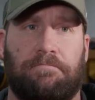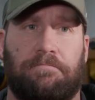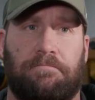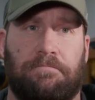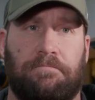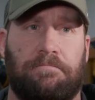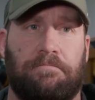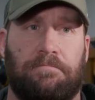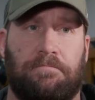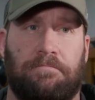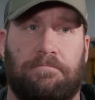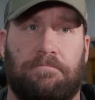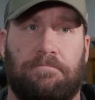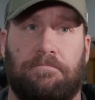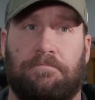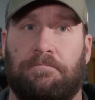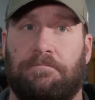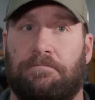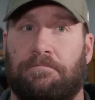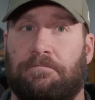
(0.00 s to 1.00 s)
Is it
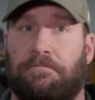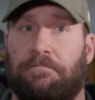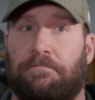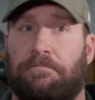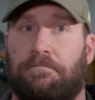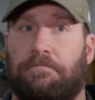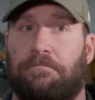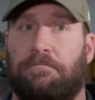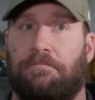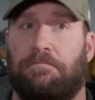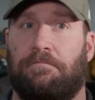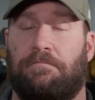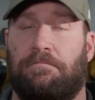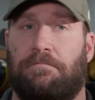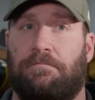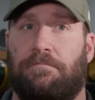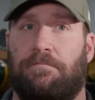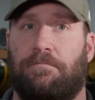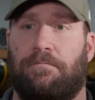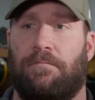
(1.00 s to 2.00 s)
difficult to focus
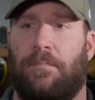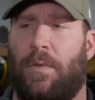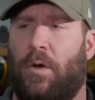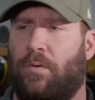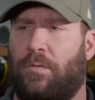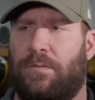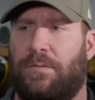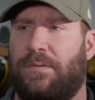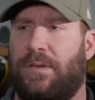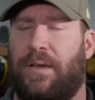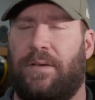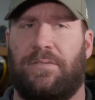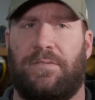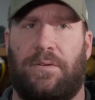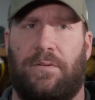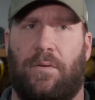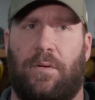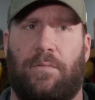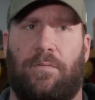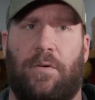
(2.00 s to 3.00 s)
on? No, it's
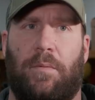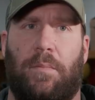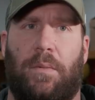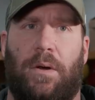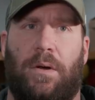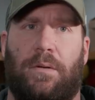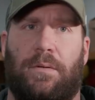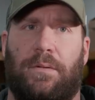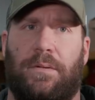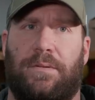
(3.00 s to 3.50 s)
AFC North football.